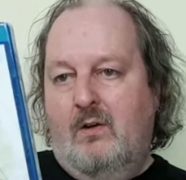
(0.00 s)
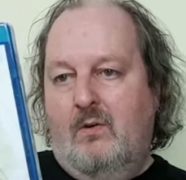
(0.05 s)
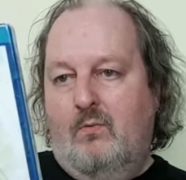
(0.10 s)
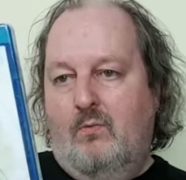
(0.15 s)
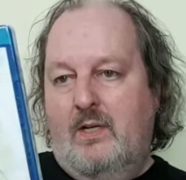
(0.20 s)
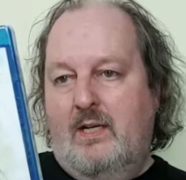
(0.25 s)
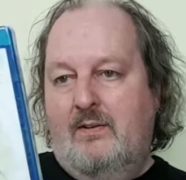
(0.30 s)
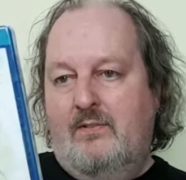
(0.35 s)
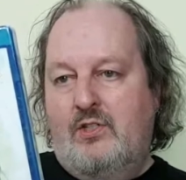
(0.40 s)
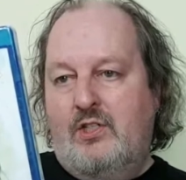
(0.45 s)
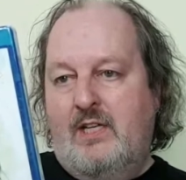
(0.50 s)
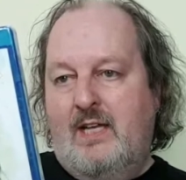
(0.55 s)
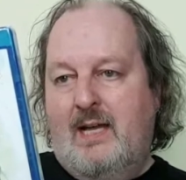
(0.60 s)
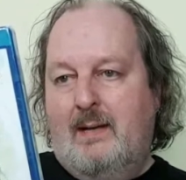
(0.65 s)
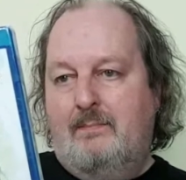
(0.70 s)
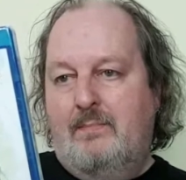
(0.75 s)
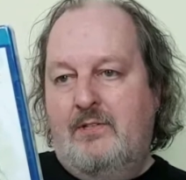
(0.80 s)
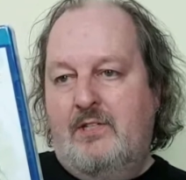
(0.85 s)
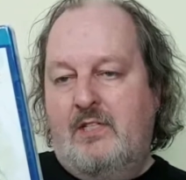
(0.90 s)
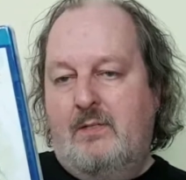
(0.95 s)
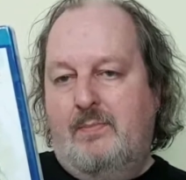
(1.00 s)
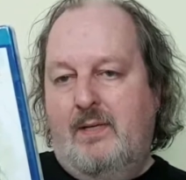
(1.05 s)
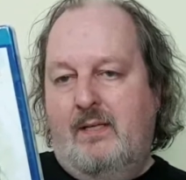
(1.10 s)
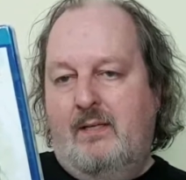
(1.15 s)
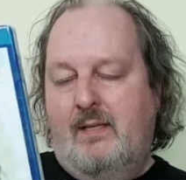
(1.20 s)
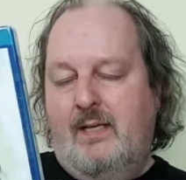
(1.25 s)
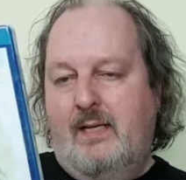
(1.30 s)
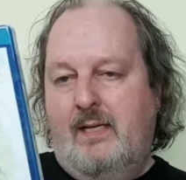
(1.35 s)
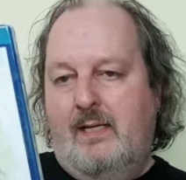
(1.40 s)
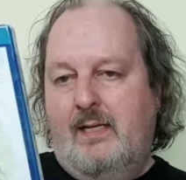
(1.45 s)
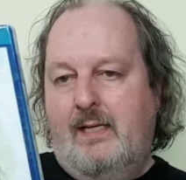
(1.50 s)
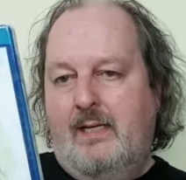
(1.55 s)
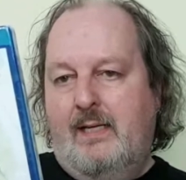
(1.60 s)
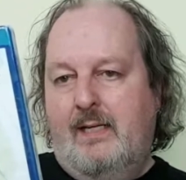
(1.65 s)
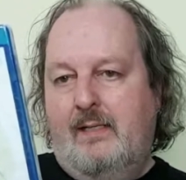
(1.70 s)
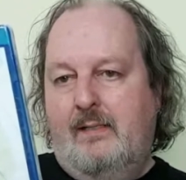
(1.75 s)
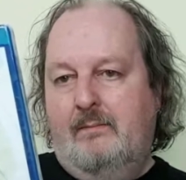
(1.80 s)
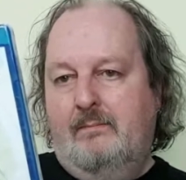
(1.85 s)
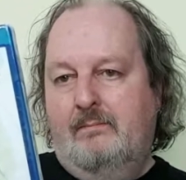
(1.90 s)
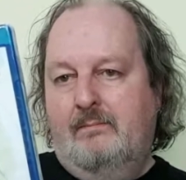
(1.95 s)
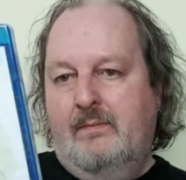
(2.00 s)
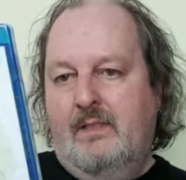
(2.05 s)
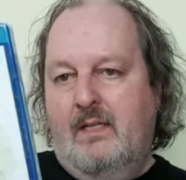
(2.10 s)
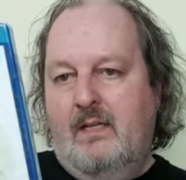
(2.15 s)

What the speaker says: whatever she happens to be thinking,